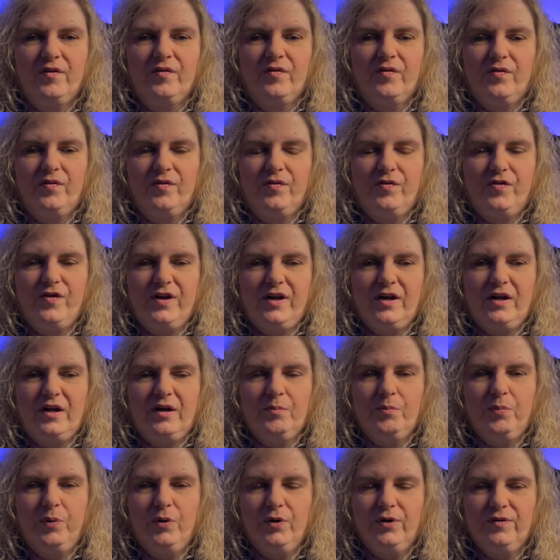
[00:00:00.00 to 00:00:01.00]
The
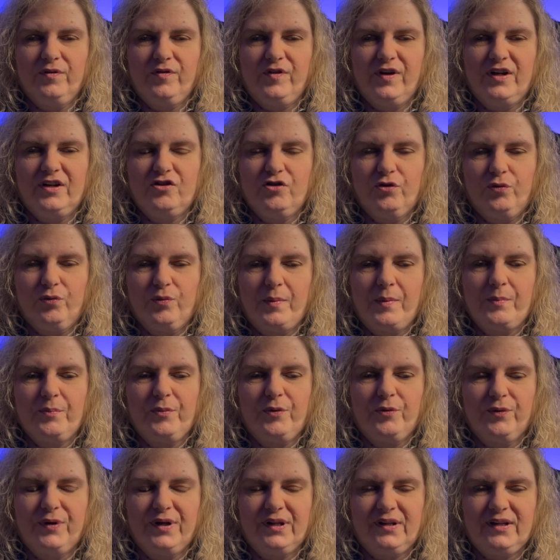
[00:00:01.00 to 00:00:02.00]
important thing to remember
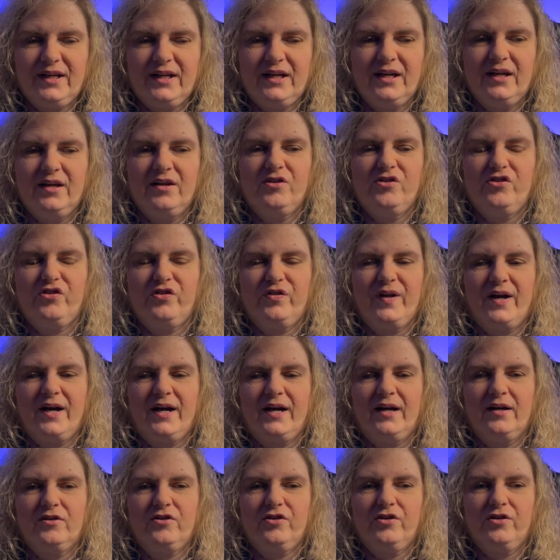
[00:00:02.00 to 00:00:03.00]
really is
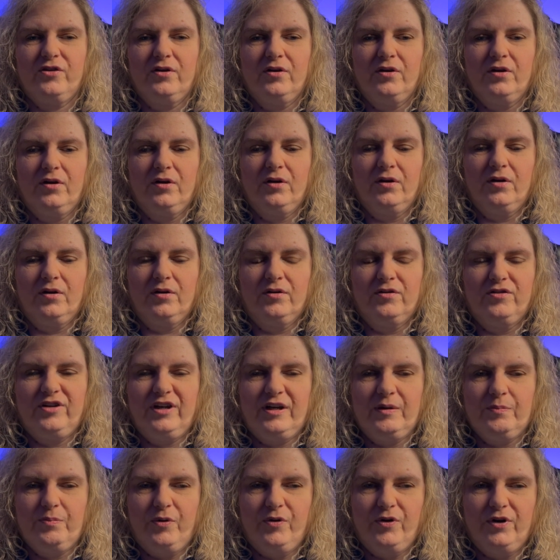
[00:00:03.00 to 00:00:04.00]
that
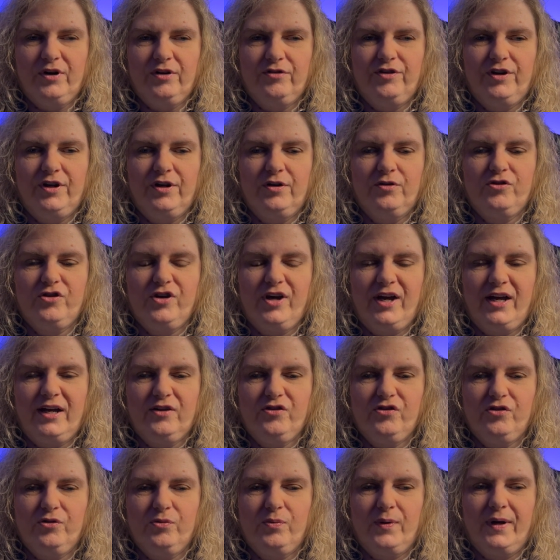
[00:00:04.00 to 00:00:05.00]
deep point of view
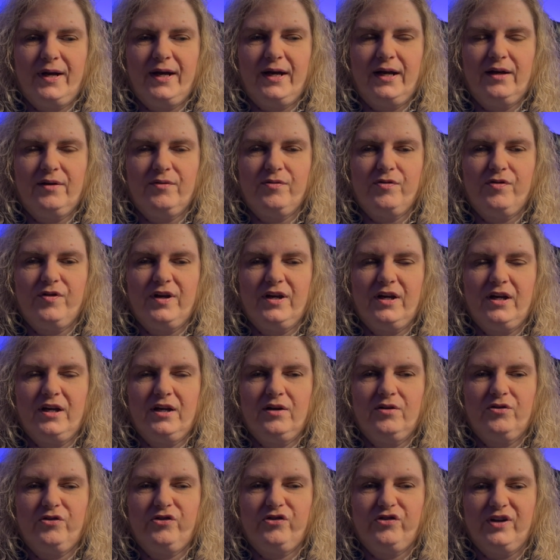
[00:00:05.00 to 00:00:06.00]
takes away the
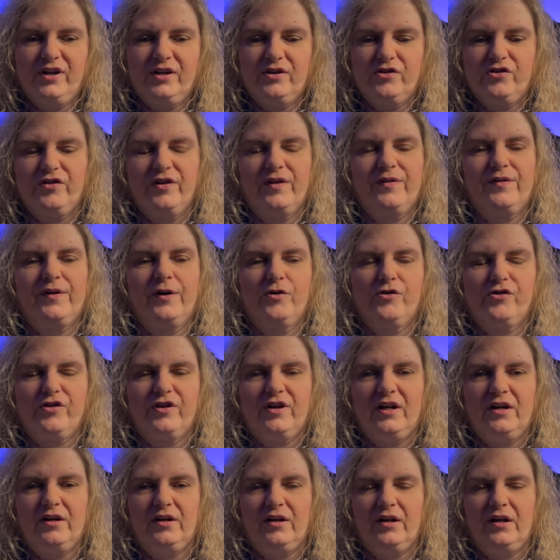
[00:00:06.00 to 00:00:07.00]
sense that there's
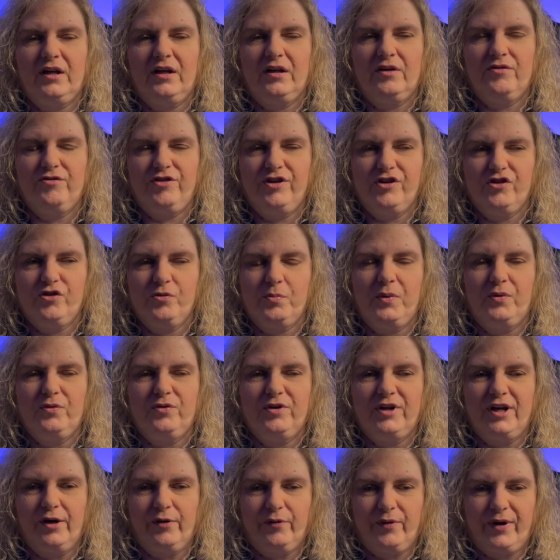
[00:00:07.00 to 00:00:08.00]
an invisible
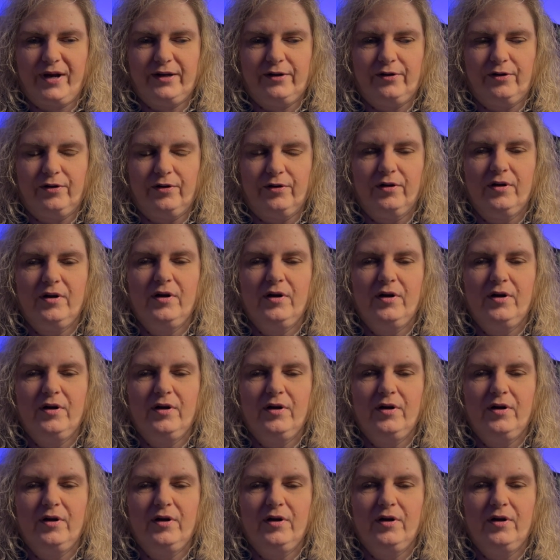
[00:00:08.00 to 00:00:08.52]
narrator